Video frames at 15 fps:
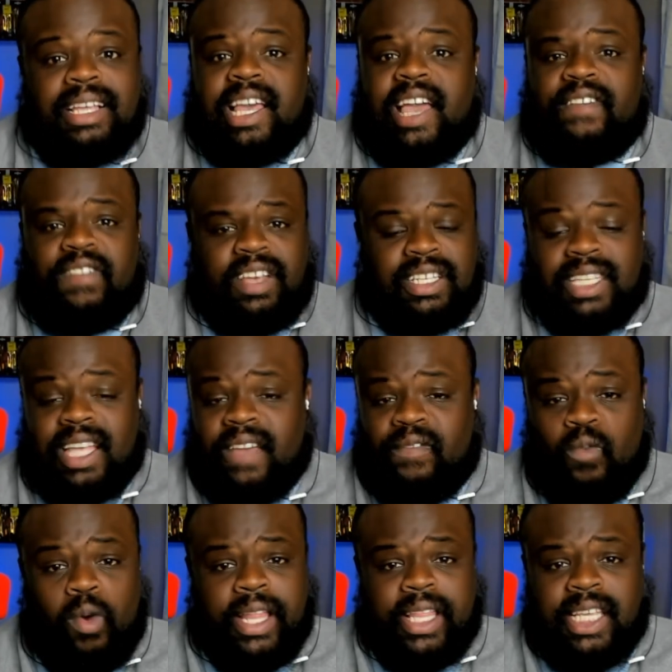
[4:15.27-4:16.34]
If a, if
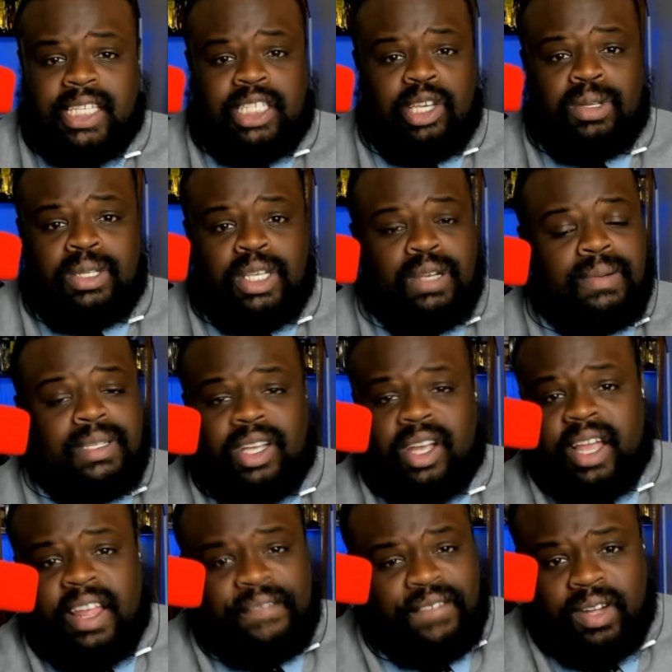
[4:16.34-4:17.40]
one of these YouTubers
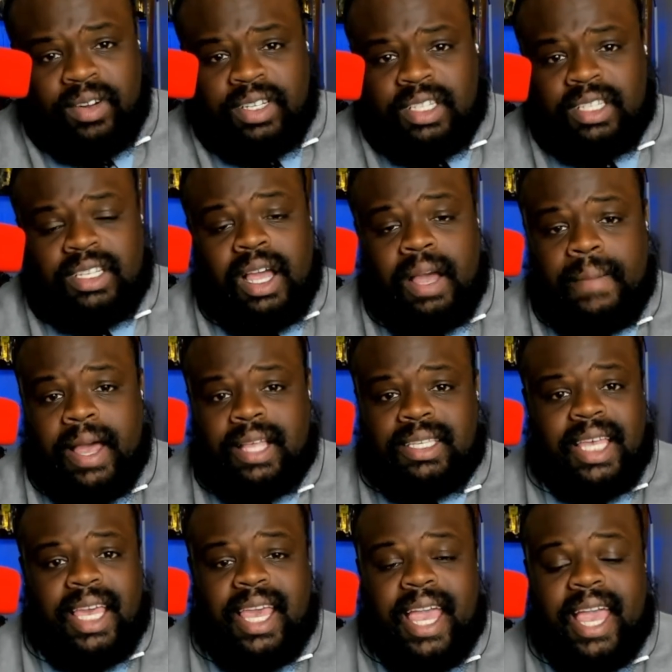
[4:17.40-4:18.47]
or influencers come out and
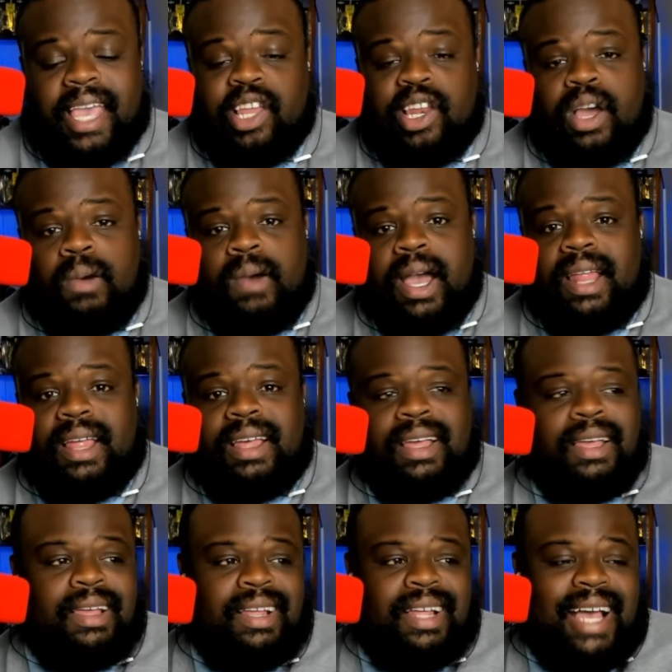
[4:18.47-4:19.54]
say, hey, you know what,
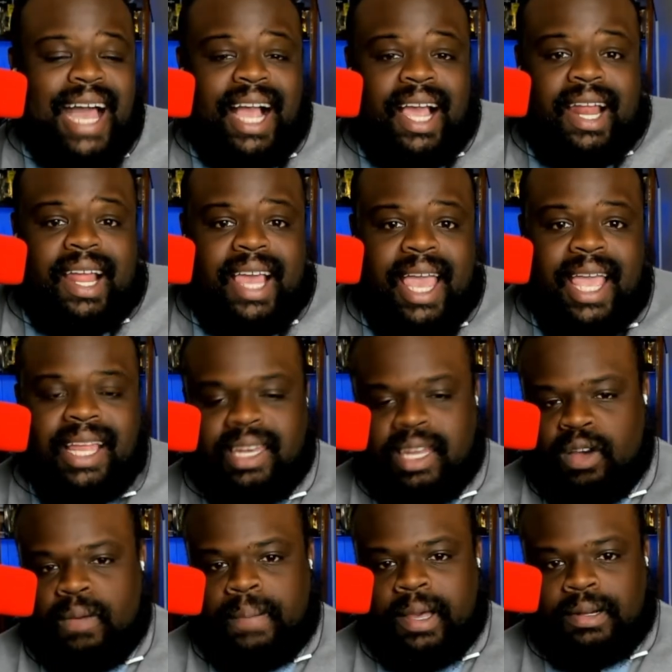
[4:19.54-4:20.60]
I kind of hate
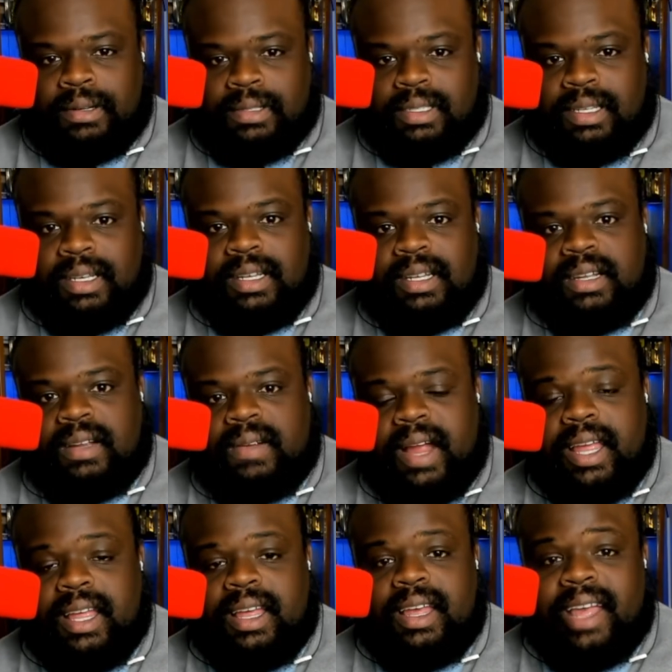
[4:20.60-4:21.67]
dill pickles,
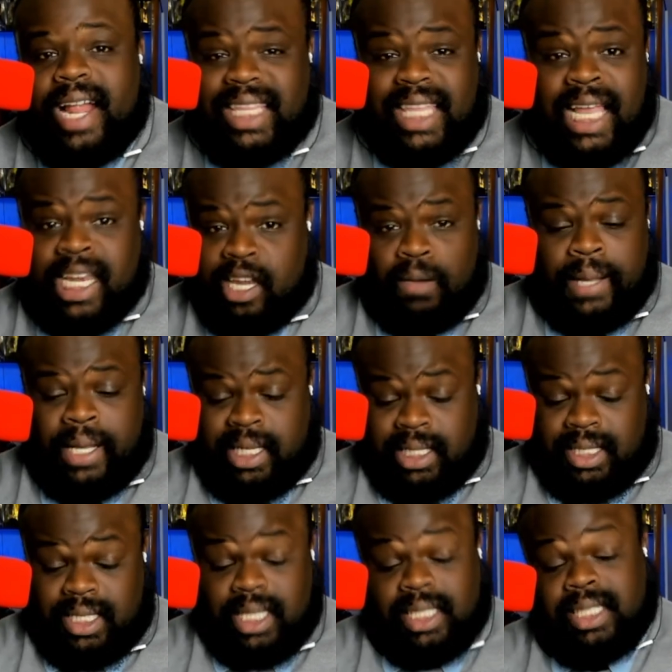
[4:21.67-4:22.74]
right? And I think dill
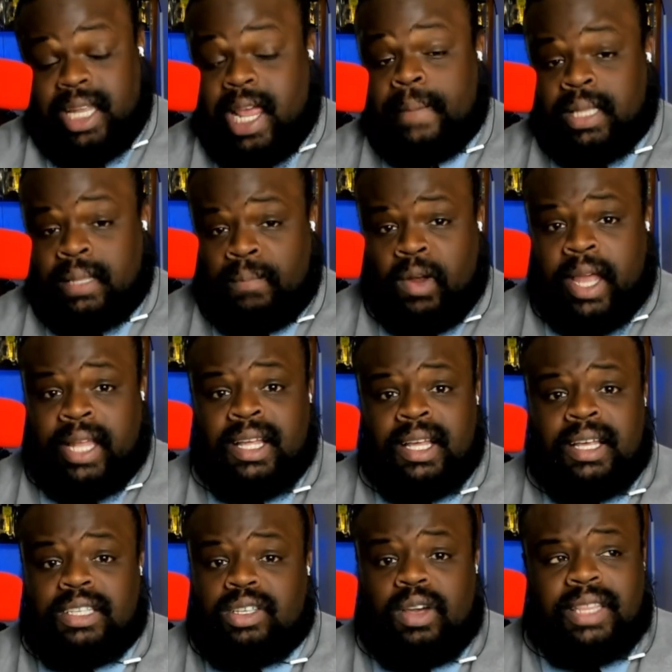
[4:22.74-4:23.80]
pickles is the name of the brand.
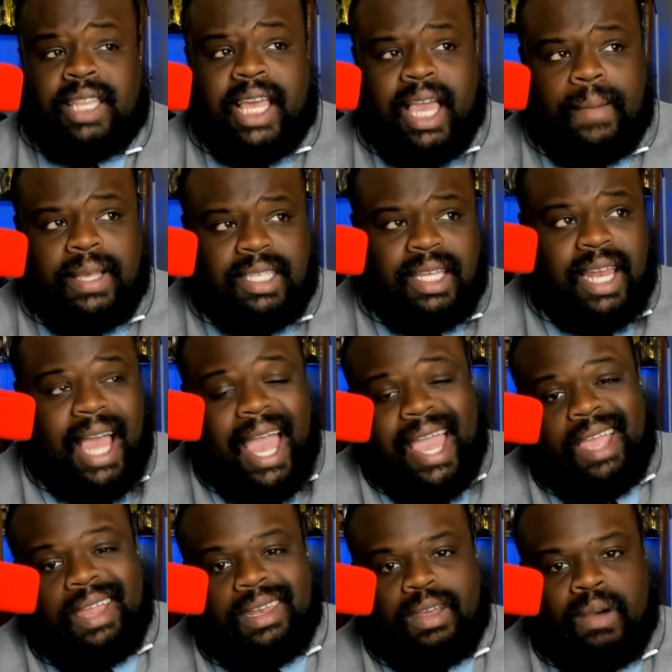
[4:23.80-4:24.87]
So if they came out and said, I
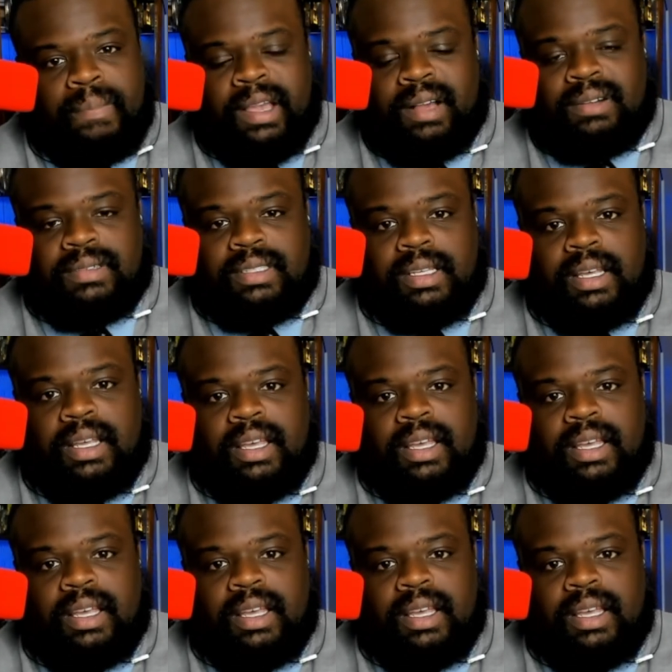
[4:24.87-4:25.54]
hate dill pickles.